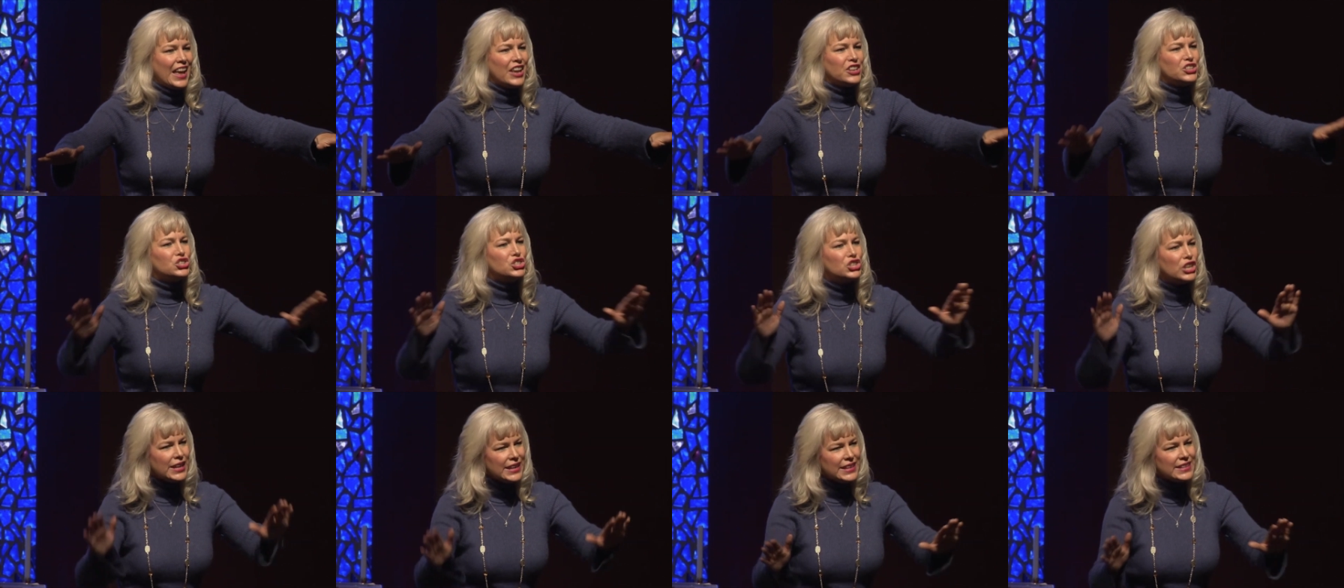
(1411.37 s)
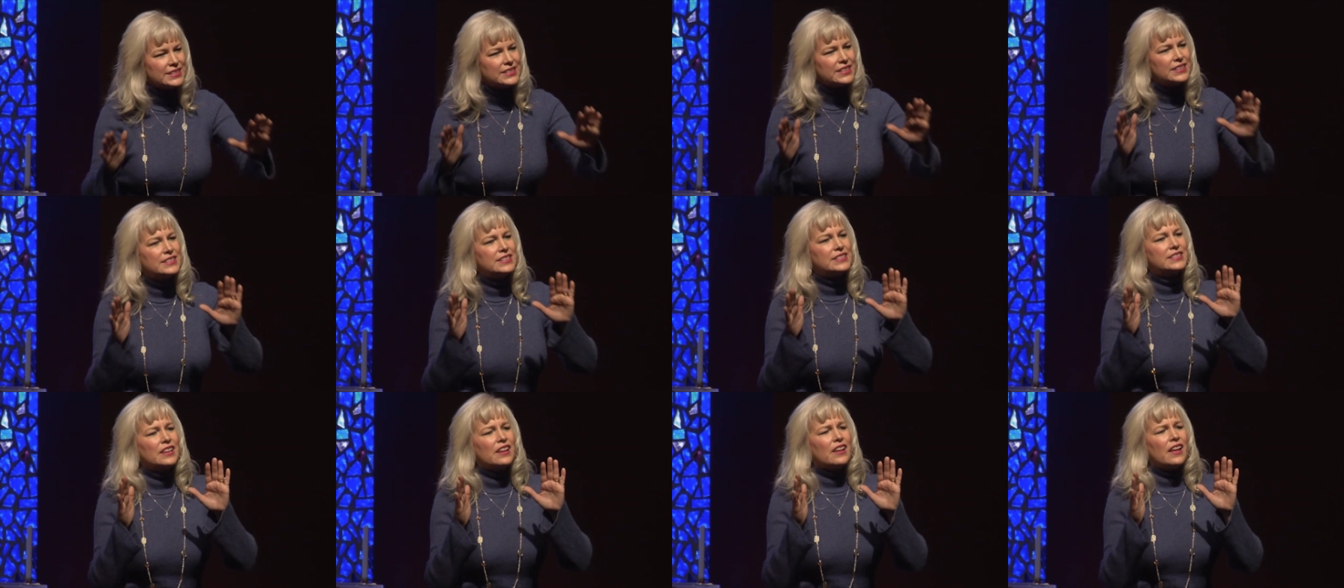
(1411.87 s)

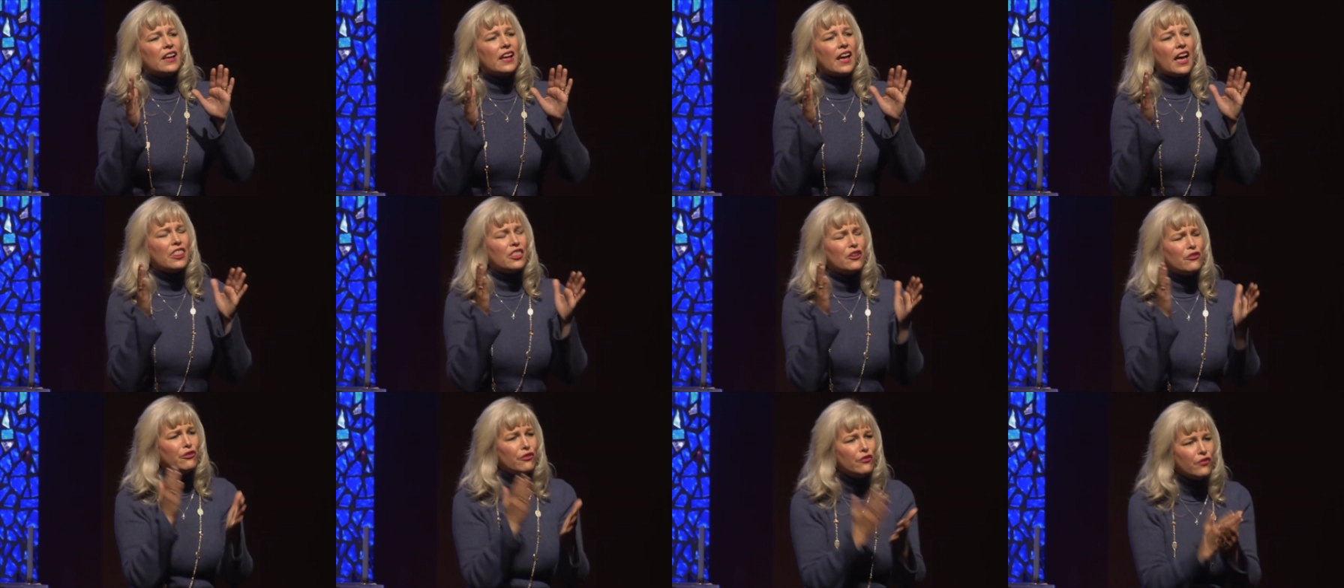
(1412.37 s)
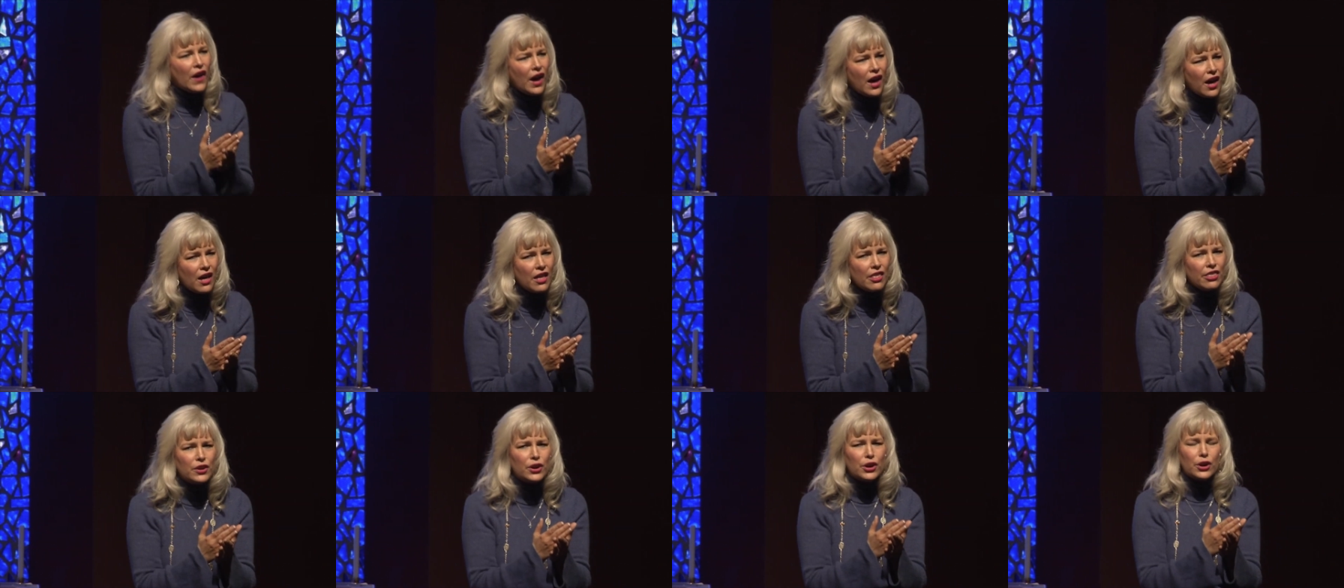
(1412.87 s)
Jesus and the
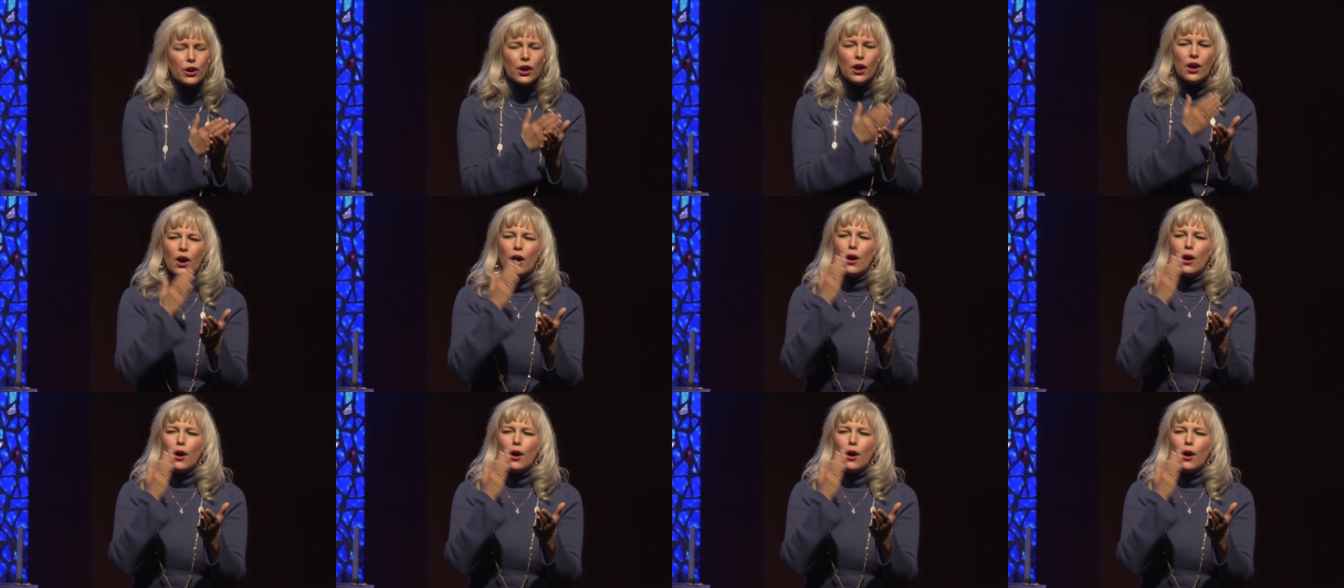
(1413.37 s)
Father